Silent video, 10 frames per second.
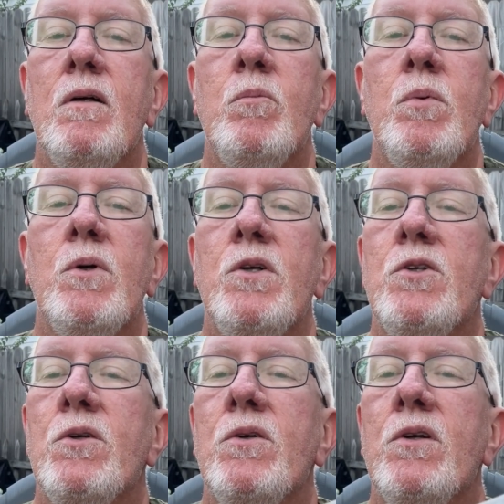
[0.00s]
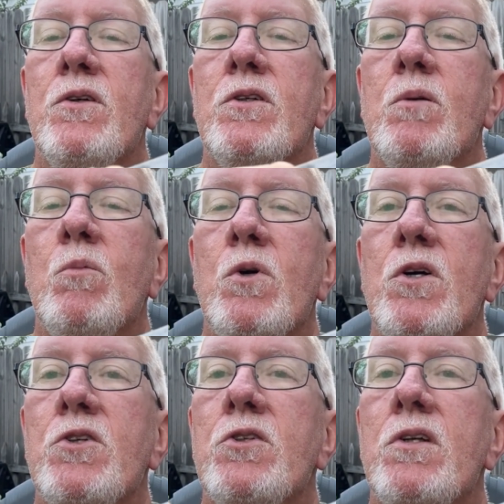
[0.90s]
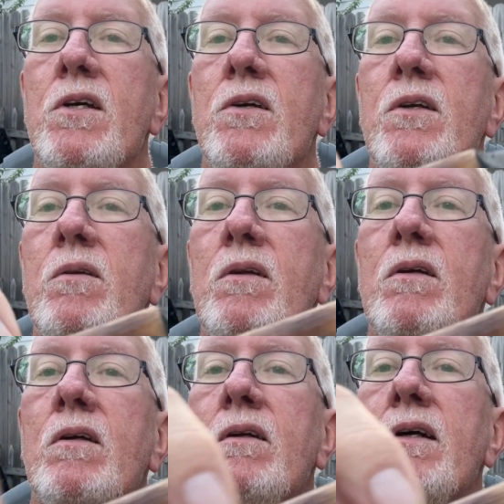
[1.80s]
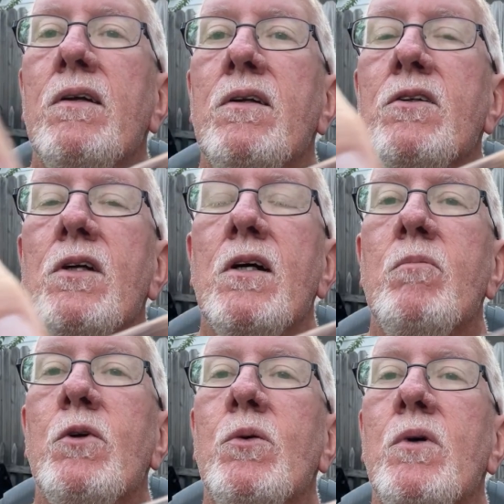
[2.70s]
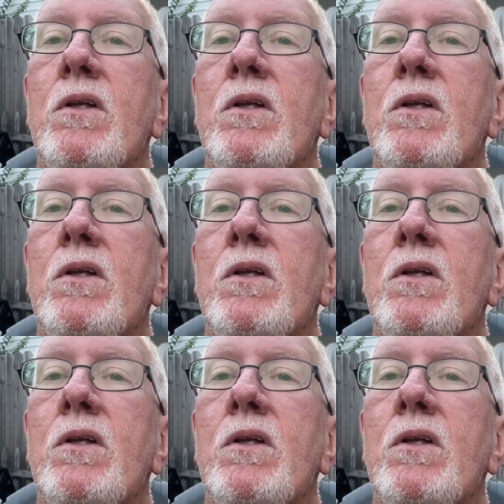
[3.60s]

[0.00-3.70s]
pretty sure there's some rust down inside between